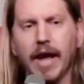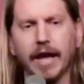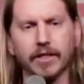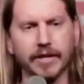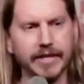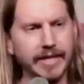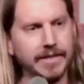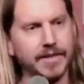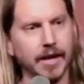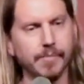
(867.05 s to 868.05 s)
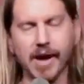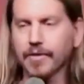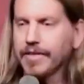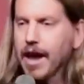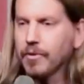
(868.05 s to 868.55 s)
And the neat thing
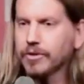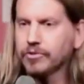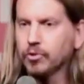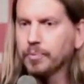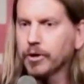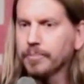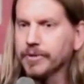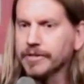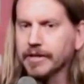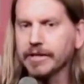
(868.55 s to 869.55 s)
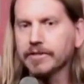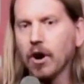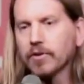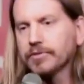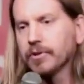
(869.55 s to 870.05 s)
about that one, dual purpose, it's
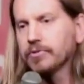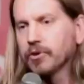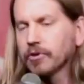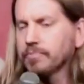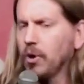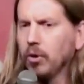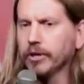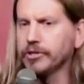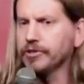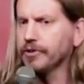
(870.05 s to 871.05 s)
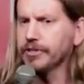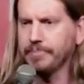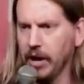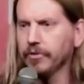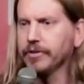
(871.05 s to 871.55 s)
also Turd Polish. They're
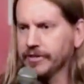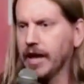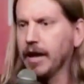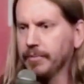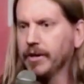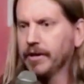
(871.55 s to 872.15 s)
spelled the same.